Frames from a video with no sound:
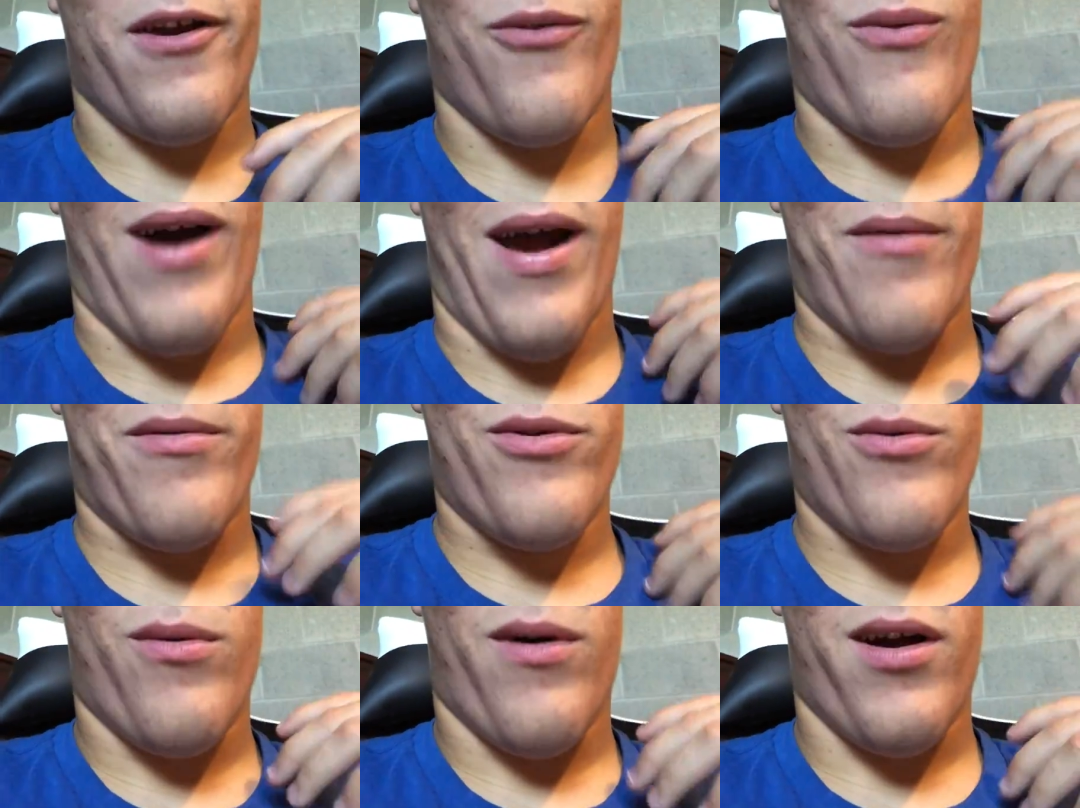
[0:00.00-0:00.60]
Why
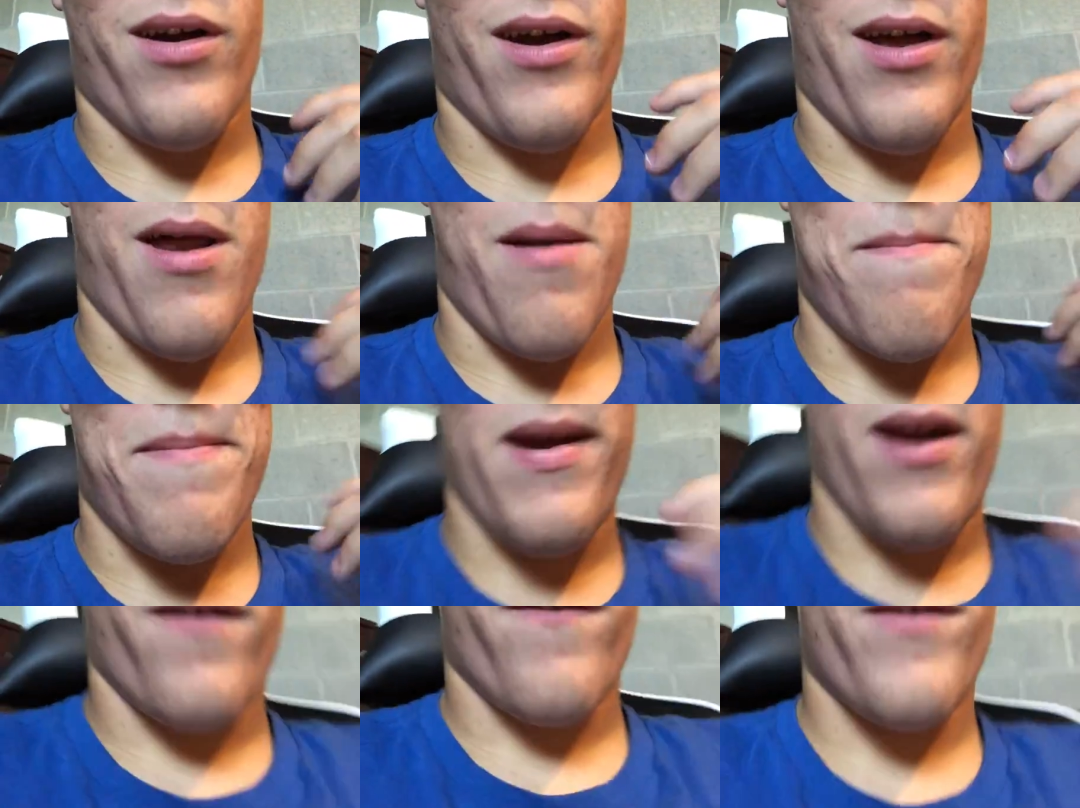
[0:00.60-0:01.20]
would you walk in on
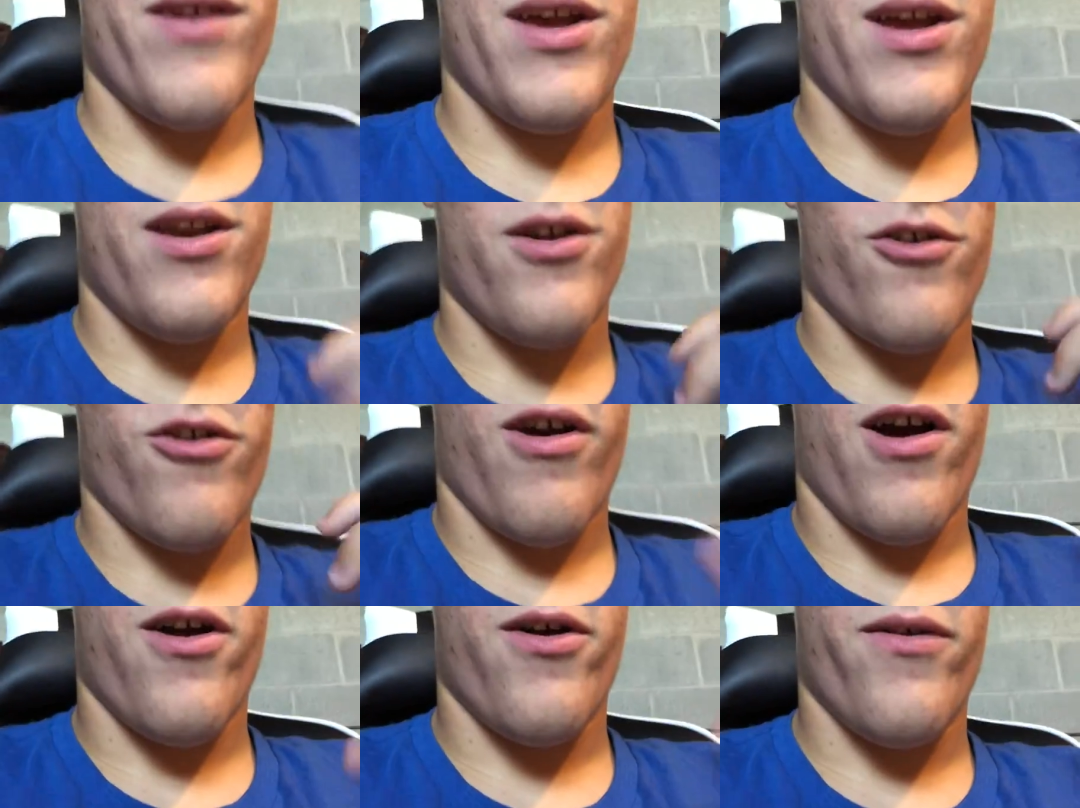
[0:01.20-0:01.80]
bare feet in a
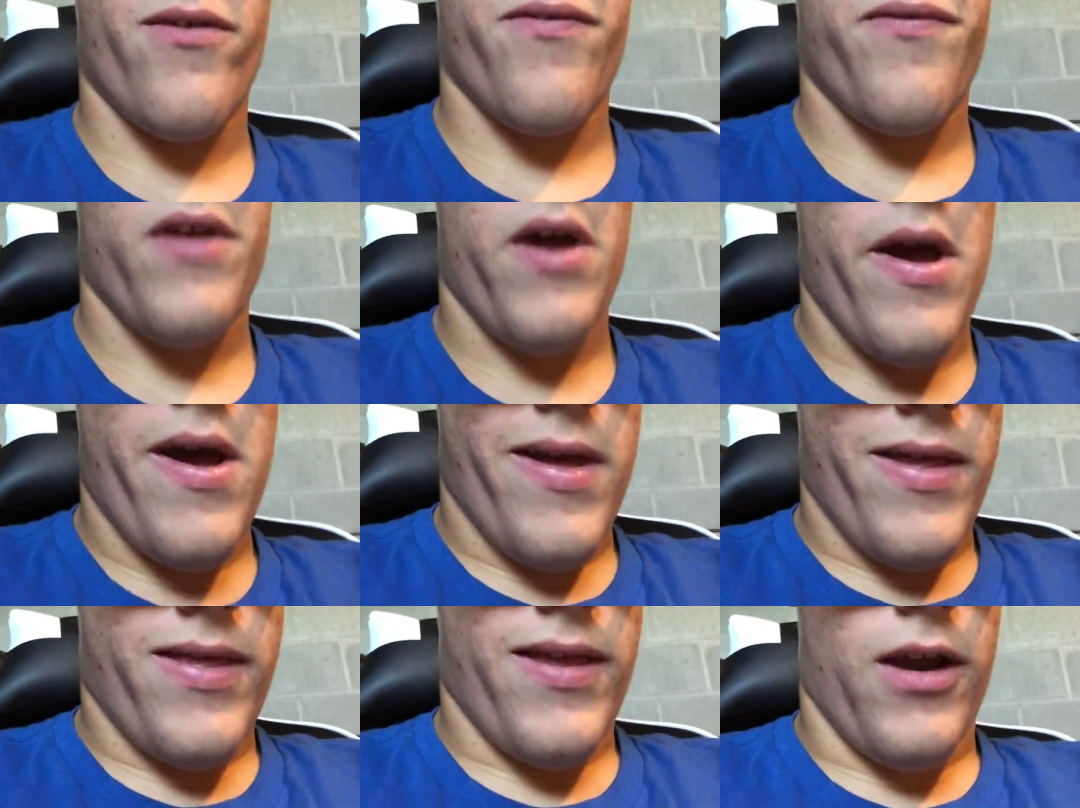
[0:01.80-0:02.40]

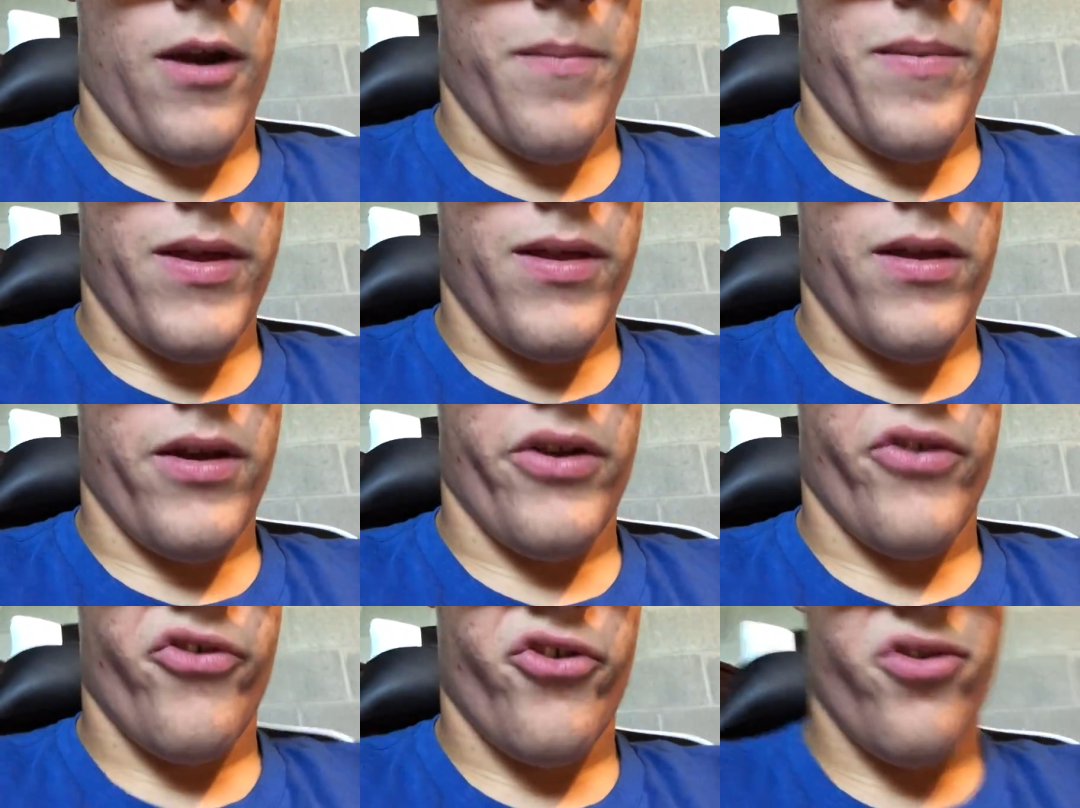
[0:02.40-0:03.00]
cryotherapy
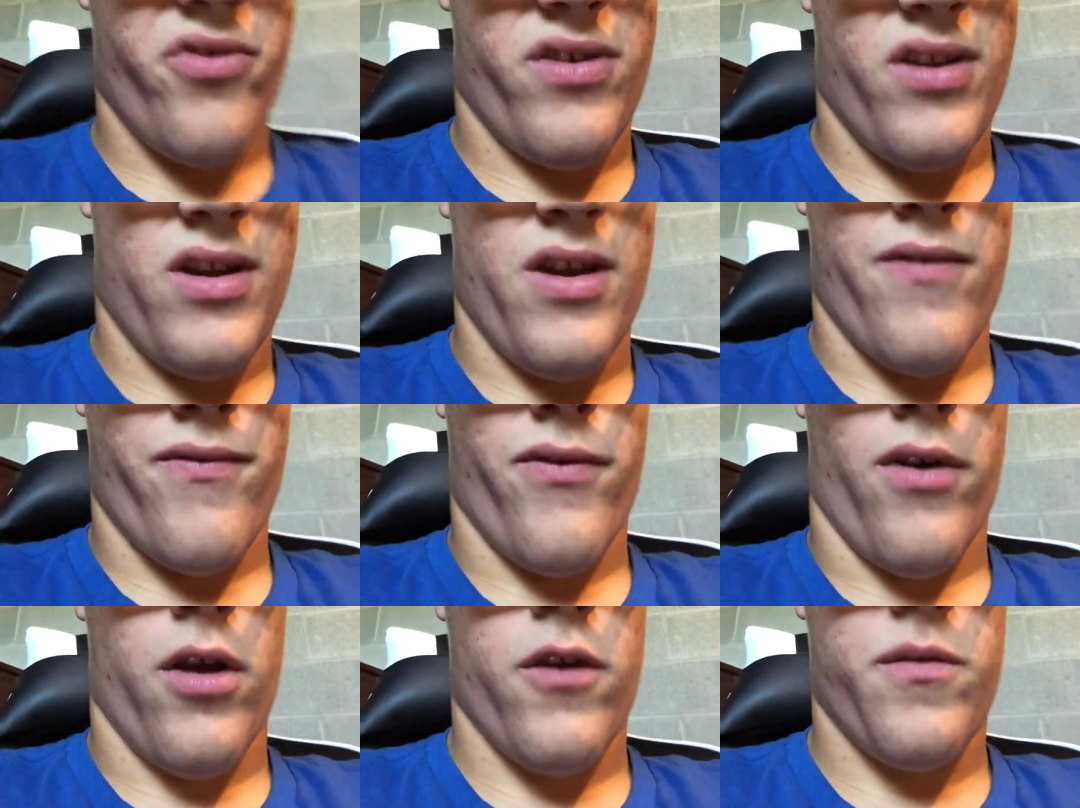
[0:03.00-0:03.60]
thing just to get
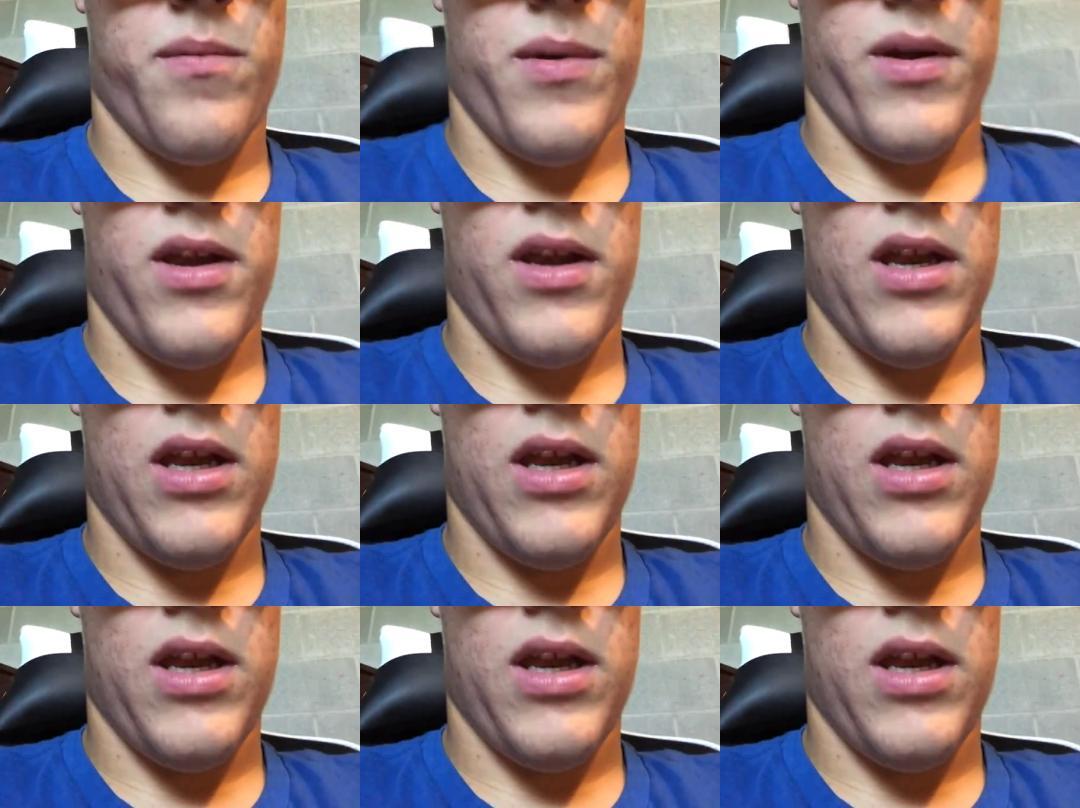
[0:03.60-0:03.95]
frostbite?